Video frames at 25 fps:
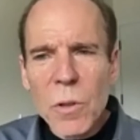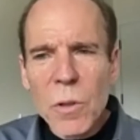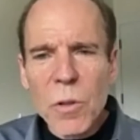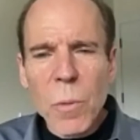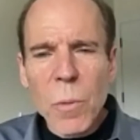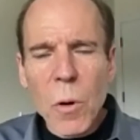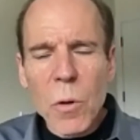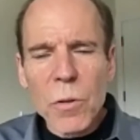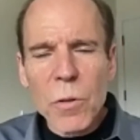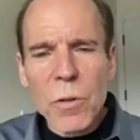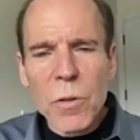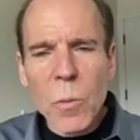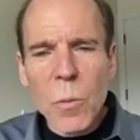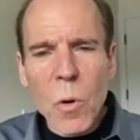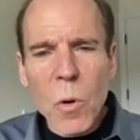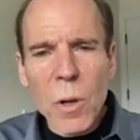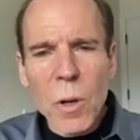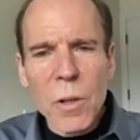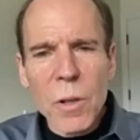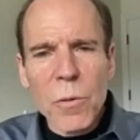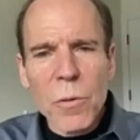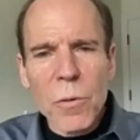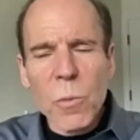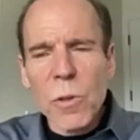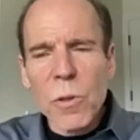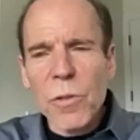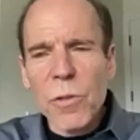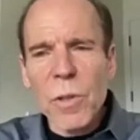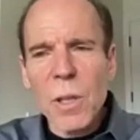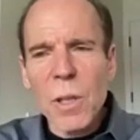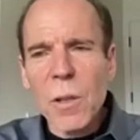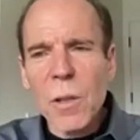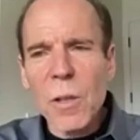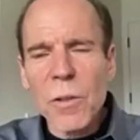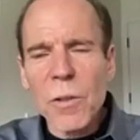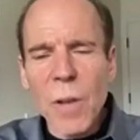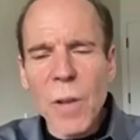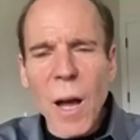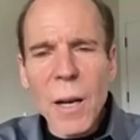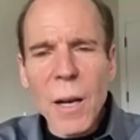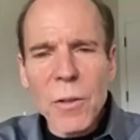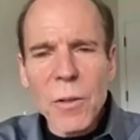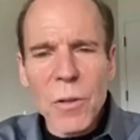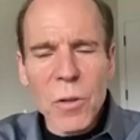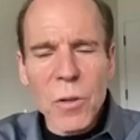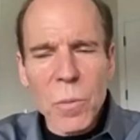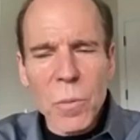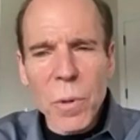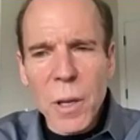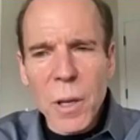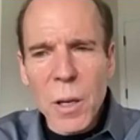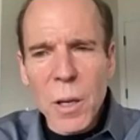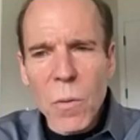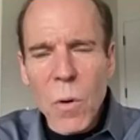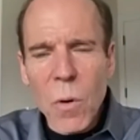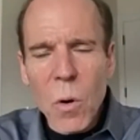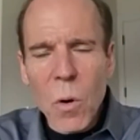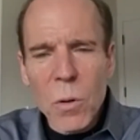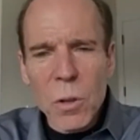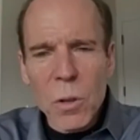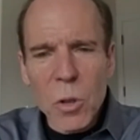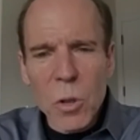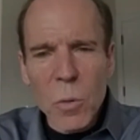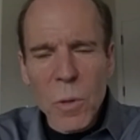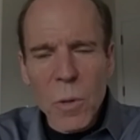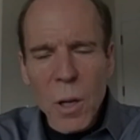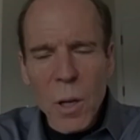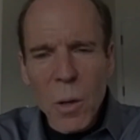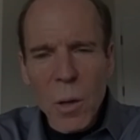exposed to more of these. We're seeing these toxins play a role in human